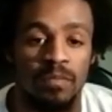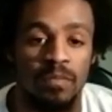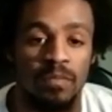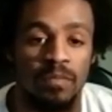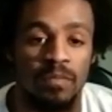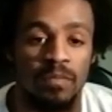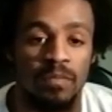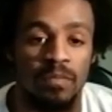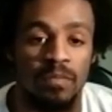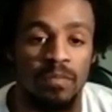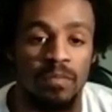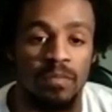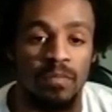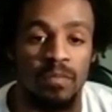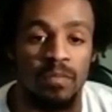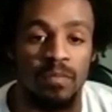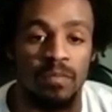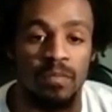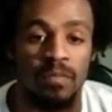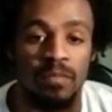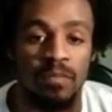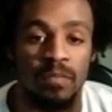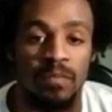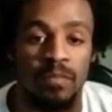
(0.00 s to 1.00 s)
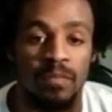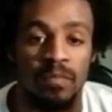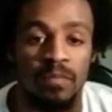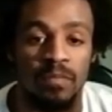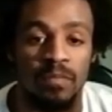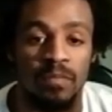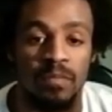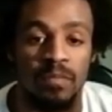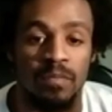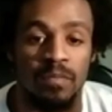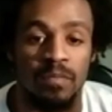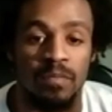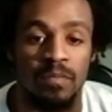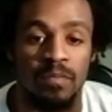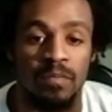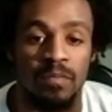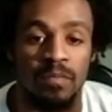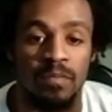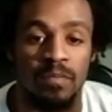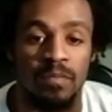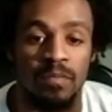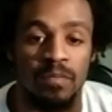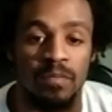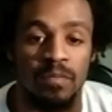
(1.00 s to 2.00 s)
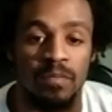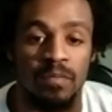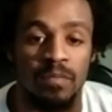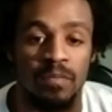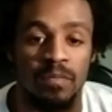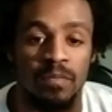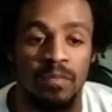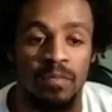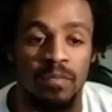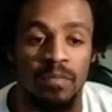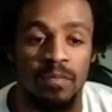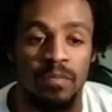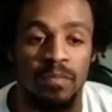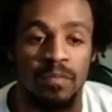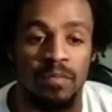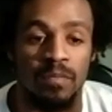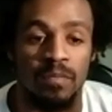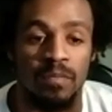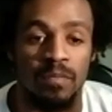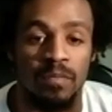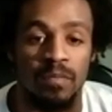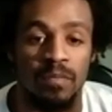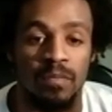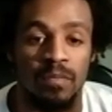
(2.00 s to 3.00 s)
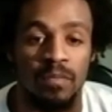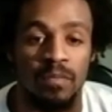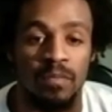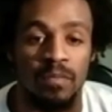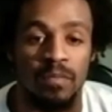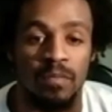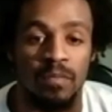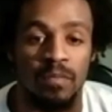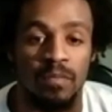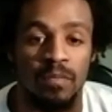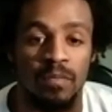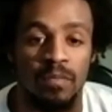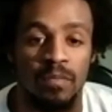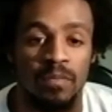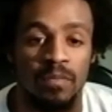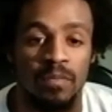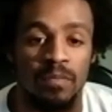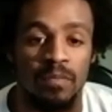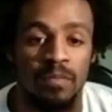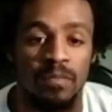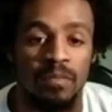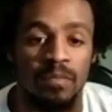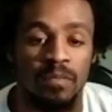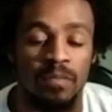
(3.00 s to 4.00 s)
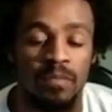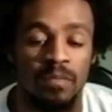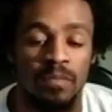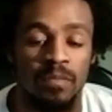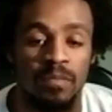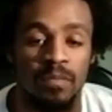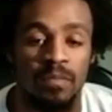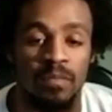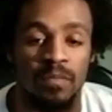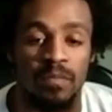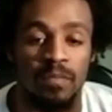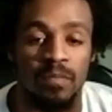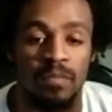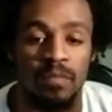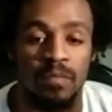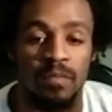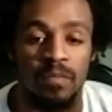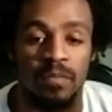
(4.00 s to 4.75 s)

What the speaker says: [no speech]